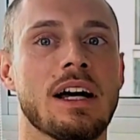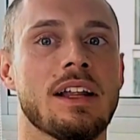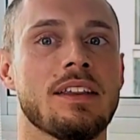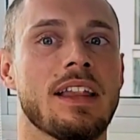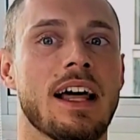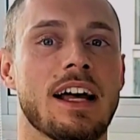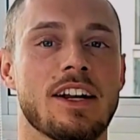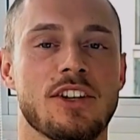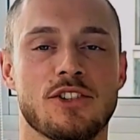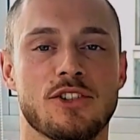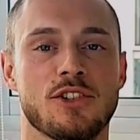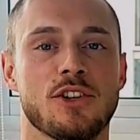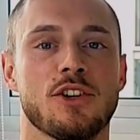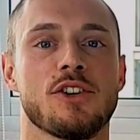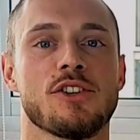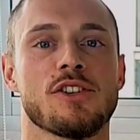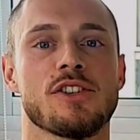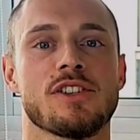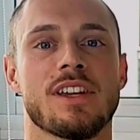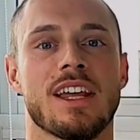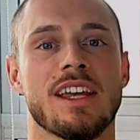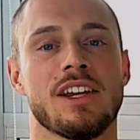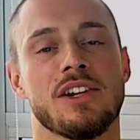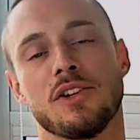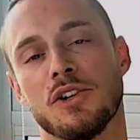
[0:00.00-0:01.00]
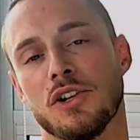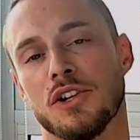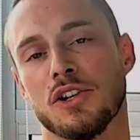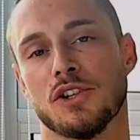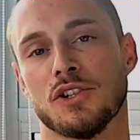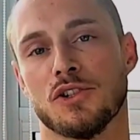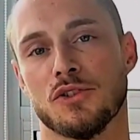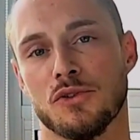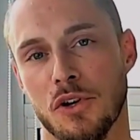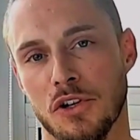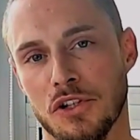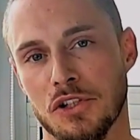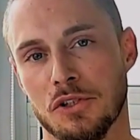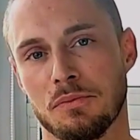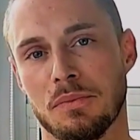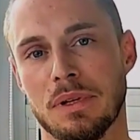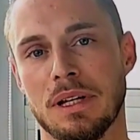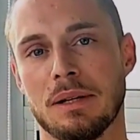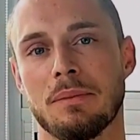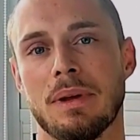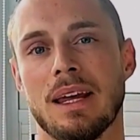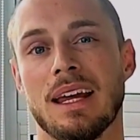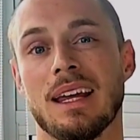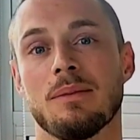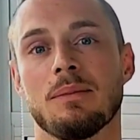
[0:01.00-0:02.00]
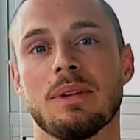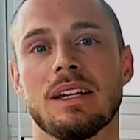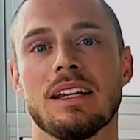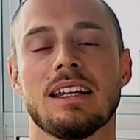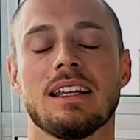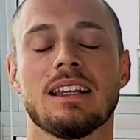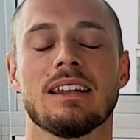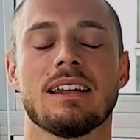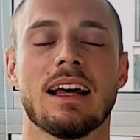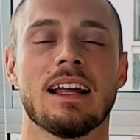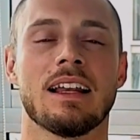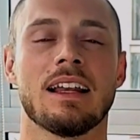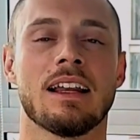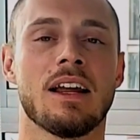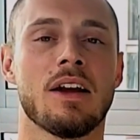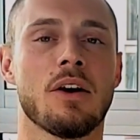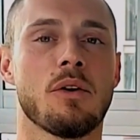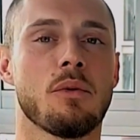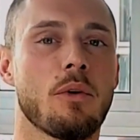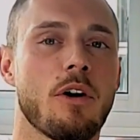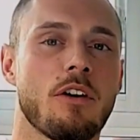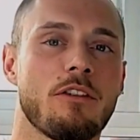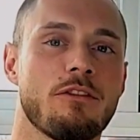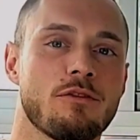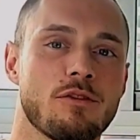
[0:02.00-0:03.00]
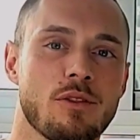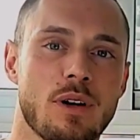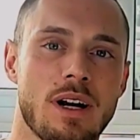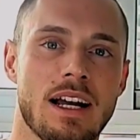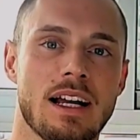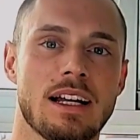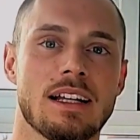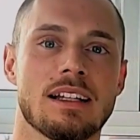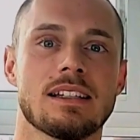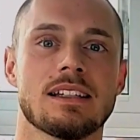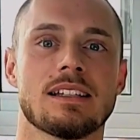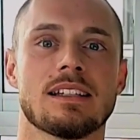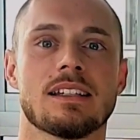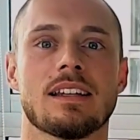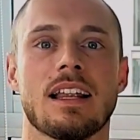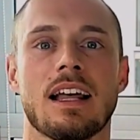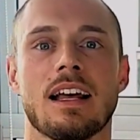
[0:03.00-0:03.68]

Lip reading: and that shows that you can trust me, maybe that we're friends,